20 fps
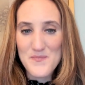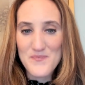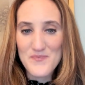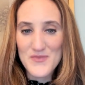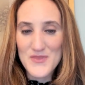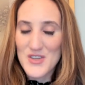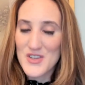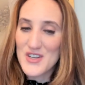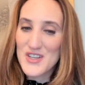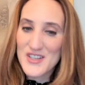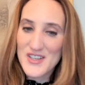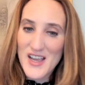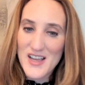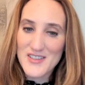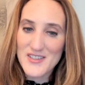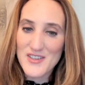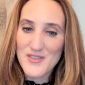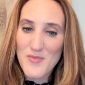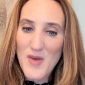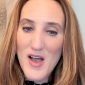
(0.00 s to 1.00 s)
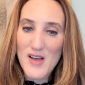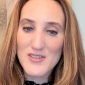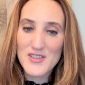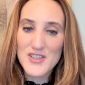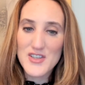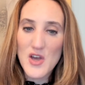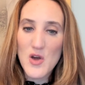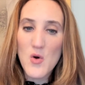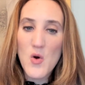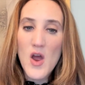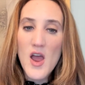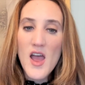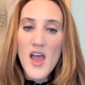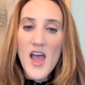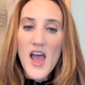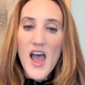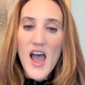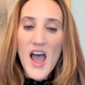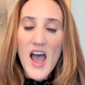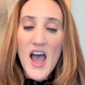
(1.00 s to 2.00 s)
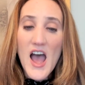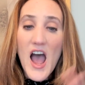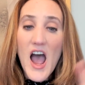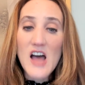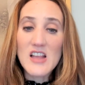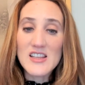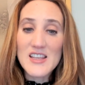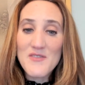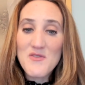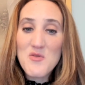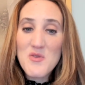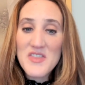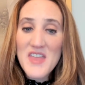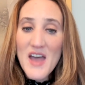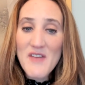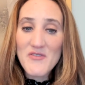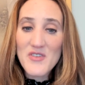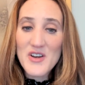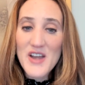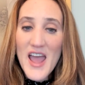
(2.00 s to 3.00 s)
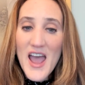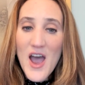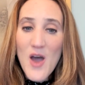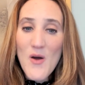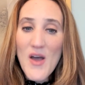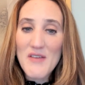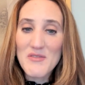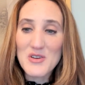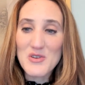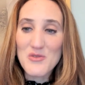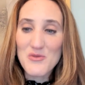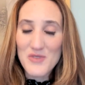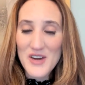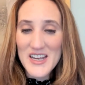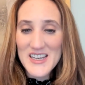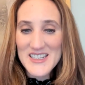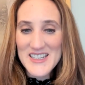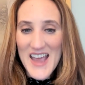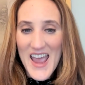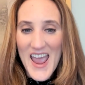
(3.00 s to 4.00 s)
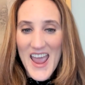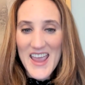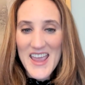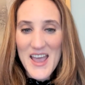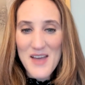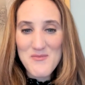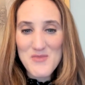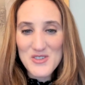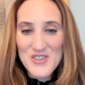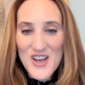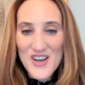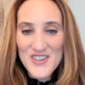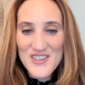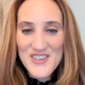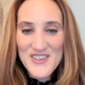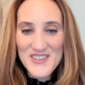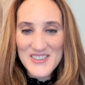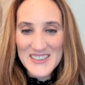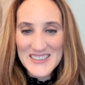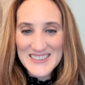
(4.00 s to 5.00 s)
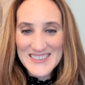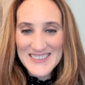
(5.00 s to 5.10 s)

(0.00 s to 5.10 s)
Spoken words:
to discuss as well. So I'll leave you with that for now. Have a great day, and we'll talk soon.